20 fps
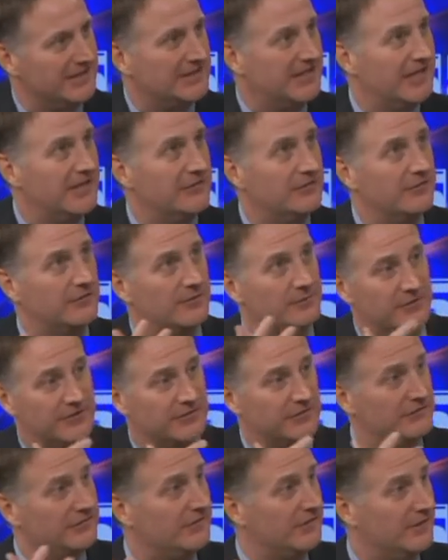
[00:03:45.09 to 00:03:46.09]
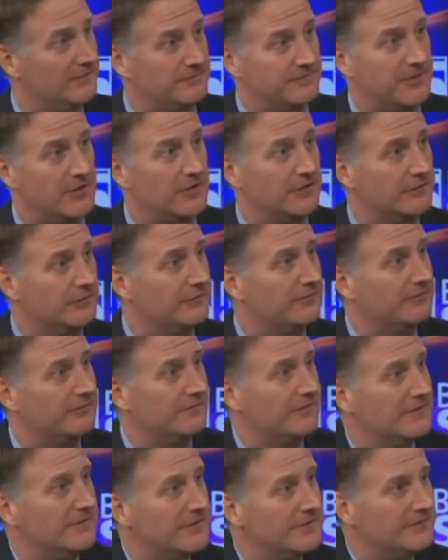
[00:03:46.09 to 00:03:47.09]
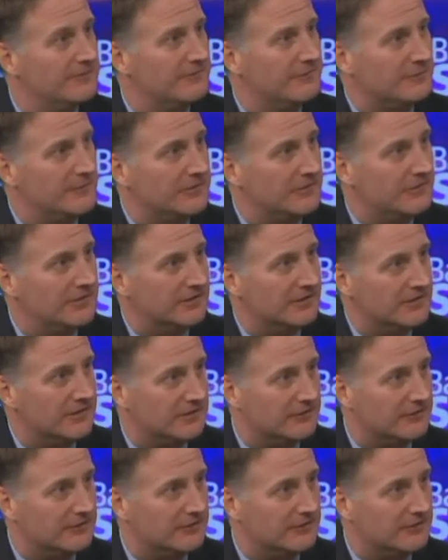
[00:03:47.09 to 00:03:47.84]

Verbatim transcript: in case some of this stuff falls from the ceiling.